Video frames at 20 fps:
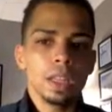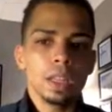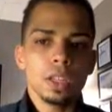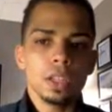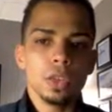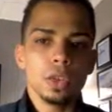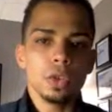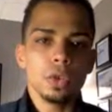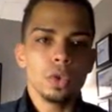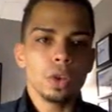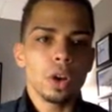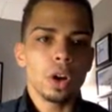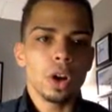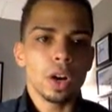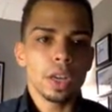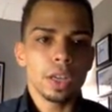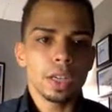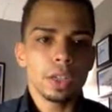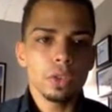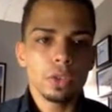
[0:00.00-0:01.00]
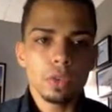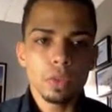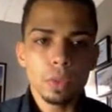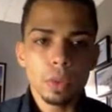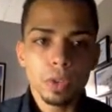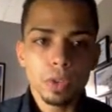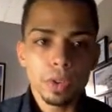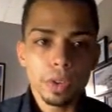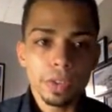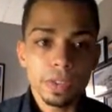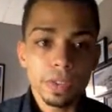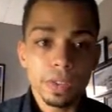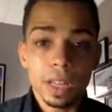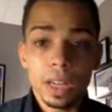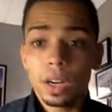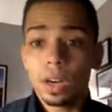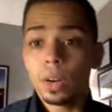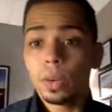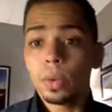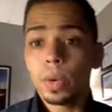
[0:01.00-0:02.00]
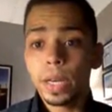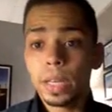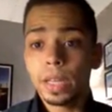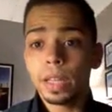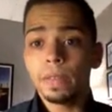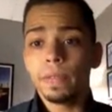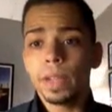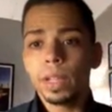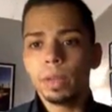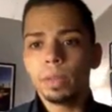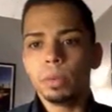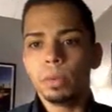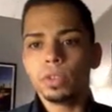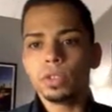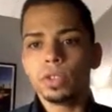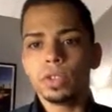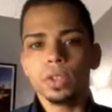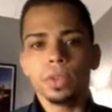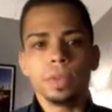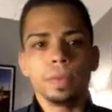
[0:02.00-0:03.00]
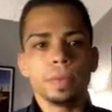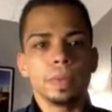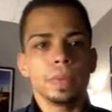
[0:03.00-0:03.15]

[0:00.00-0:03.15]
You are going to use the resources that are already available to you,